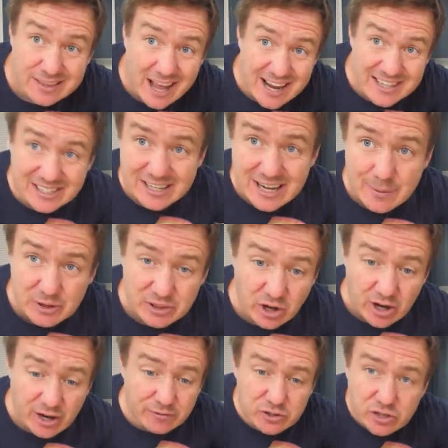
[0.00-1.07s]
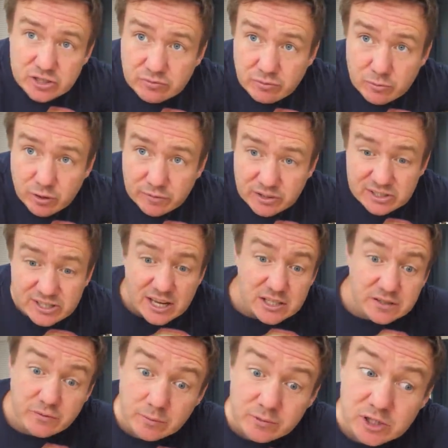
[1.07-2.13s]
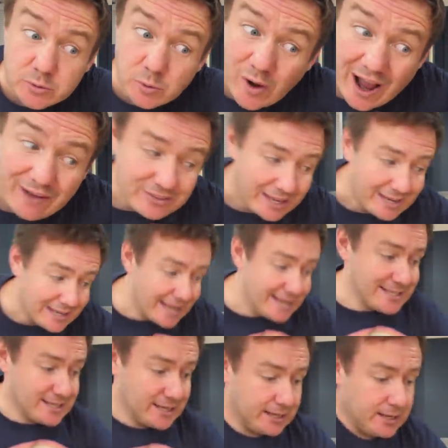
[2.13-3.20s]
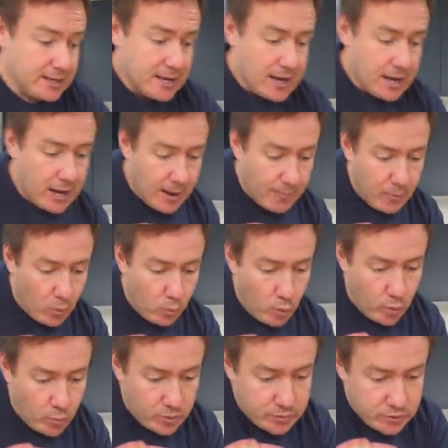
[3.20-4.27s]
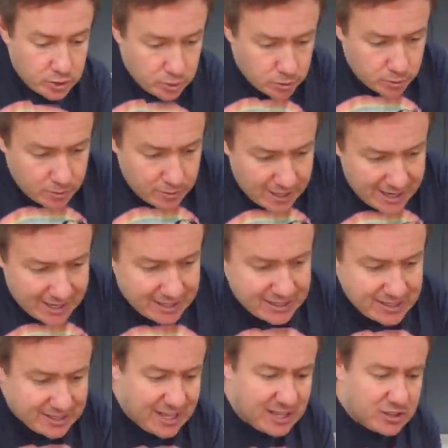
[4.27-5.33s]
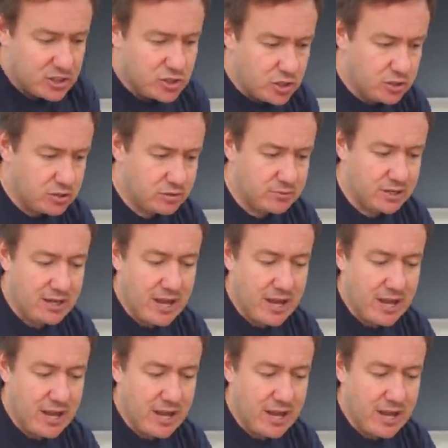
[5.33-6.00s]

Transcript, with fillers: That is a lemon that I have just removed the zest from because we'll have that later. But what we'll do is get the juice from a